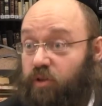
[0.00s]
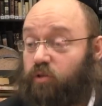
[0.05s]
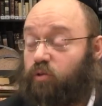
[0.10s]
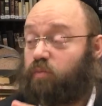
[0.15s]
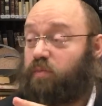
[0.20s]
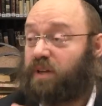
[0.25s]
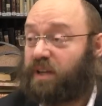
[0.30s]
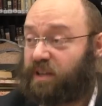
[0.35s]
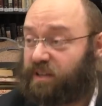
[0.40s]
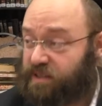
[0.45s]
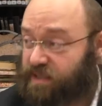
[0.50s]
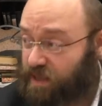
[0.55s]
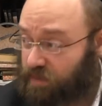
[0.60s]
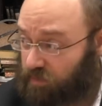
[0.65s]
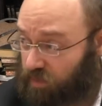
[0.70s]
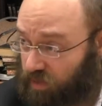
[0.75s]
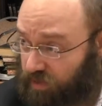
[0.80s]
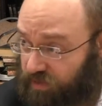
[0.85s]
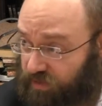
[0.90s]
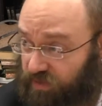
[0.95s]
you do Dechas and
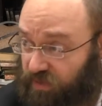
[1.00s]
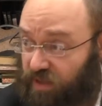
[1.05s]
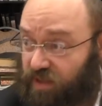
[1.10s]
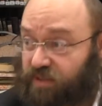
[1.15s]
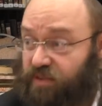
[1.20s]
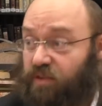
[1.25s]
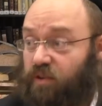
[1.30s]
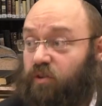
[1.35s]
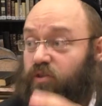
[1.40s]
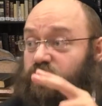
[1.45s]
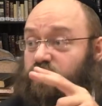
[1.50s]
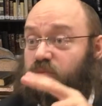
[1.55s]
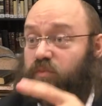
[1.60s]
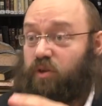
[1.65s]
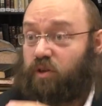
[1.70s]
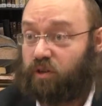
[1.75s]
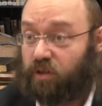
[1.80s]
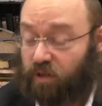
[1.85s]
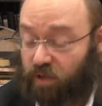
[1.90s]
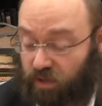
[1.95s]
there's a kois Shel
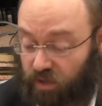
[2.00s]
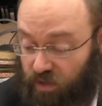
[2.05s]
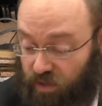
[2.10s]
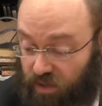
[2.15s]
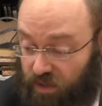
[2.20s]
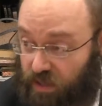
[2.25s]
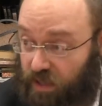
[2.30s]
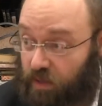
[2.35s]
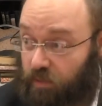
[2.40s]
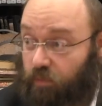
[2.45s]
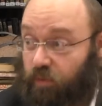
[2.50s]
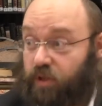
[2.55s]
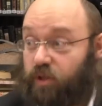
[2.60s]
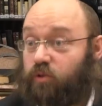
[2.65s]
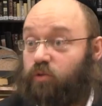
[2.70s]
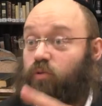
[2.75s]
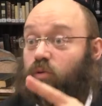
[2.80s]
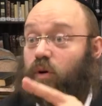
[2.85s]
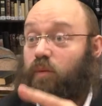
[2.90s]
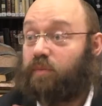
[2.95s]
Broch when you
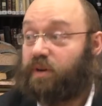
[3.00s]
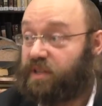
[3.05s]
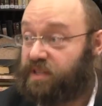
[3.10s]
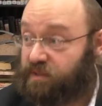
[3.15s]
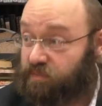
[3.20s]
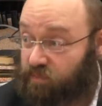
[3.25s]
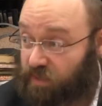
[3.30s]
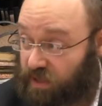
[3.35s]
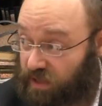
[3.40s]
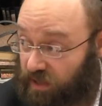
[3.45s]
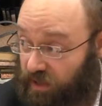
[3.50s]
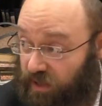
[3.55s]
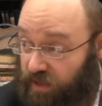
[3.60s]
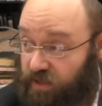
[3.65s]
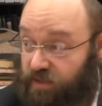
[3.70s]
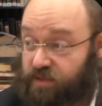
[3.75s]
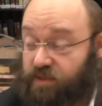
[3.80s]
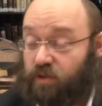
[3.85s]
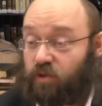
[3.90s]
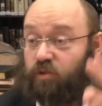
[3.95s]
do a Bris Milah, and
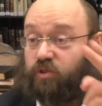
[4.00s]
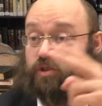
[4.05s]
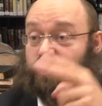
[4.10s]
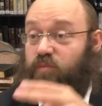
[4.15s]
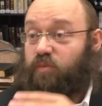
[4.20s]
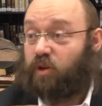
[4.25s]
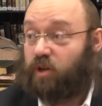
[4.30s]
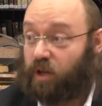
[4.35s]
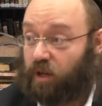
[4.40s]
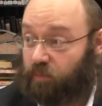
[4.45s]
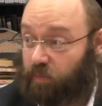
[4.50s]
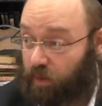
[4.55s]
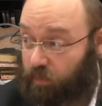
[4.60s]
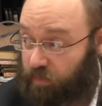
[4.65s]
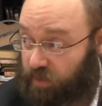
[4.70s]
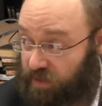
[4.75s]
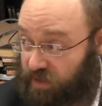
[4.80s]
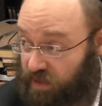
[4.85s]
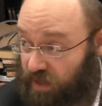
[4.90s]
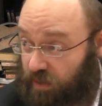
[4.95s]
there's a kois Shel Broch by
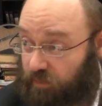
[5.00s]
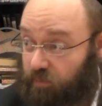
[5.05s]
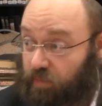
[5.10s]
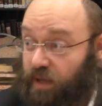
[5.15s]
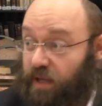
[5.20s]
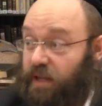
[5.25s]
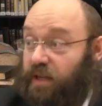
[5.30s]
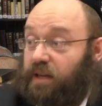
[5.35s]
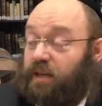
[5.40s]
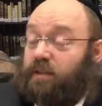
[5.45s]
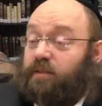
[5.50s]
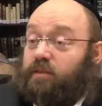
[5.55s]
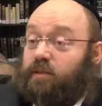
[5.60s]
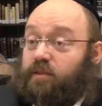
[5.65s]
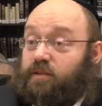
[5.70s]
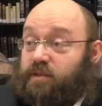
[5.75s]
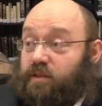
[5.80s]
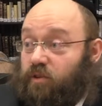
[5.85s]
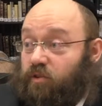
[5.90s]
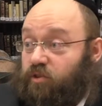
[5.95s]
Pidyon Ben. and
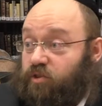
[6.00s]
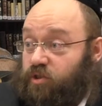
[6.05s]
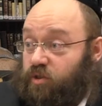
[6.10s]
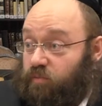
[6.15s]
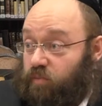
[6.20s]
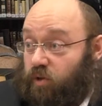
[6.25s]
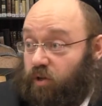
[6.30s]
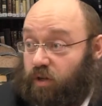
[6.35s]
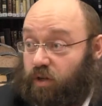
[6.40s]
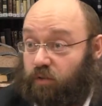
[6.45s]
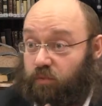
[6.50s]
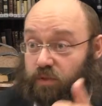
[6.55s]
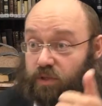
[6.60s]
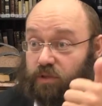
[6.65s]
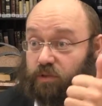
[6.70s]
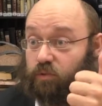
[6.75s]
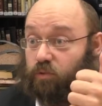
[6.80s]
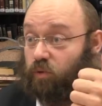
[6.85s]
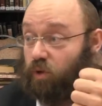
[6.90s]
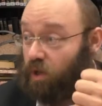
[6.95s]
there's a kois Shel Broch when you
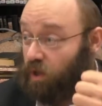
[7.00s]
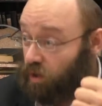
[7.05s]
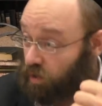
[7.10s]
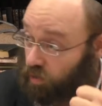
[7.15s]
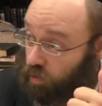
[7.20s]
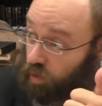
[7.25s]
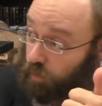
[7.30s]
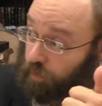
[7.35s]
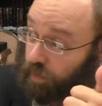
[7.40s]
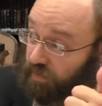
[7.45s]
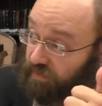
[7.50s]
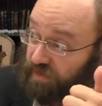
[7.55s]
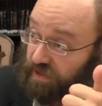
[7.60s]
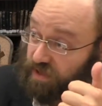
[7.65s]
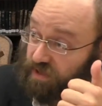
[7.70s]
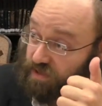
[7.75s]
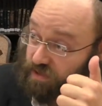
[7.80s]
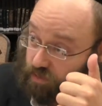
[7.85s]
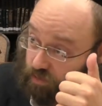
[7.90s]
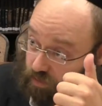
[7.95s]
do Chuppah
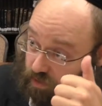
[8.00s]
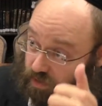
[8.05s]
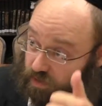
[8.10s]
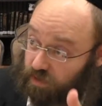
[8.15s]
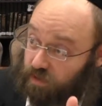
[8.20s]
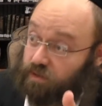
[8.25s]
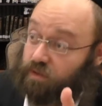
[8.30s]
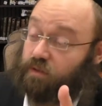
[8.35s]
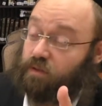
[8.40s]
v'Nesuyin.